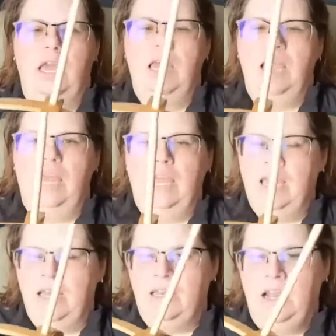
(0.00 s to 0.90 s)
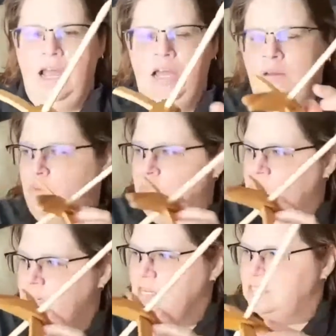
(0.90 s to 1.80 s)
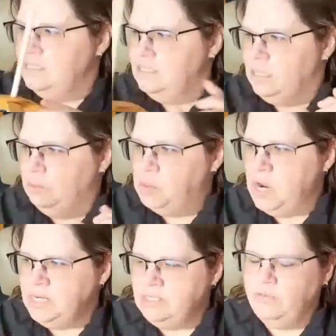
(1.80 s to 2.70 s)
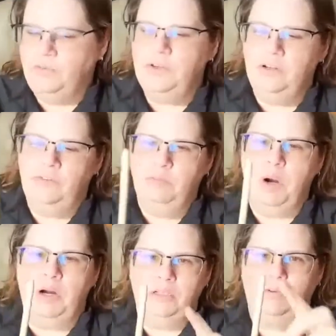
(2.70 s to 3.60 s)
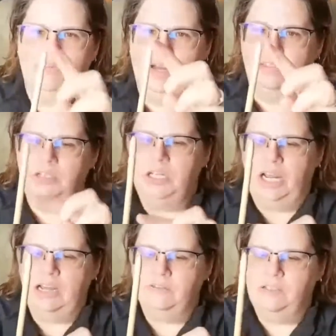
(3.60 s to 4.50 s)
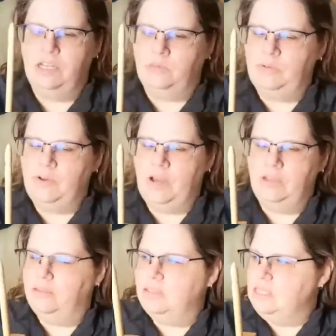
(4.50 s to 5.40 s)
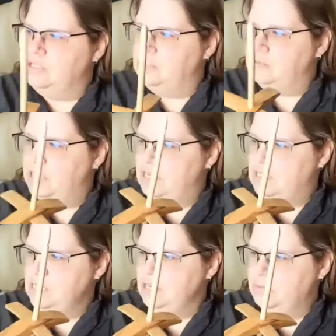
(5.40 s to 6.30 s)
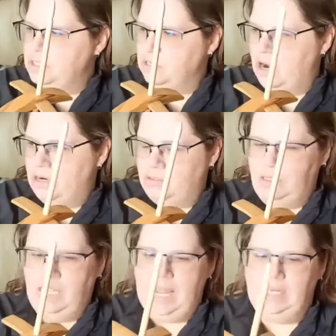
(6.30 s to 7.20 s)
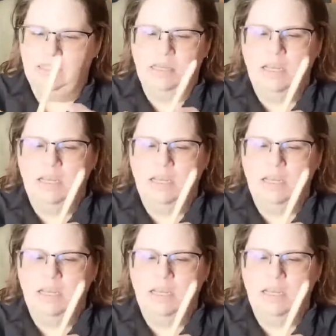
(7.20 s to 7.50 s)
And it's comprised of a few different parts. We've got the shaft, and we've got these two things here, which are called glides.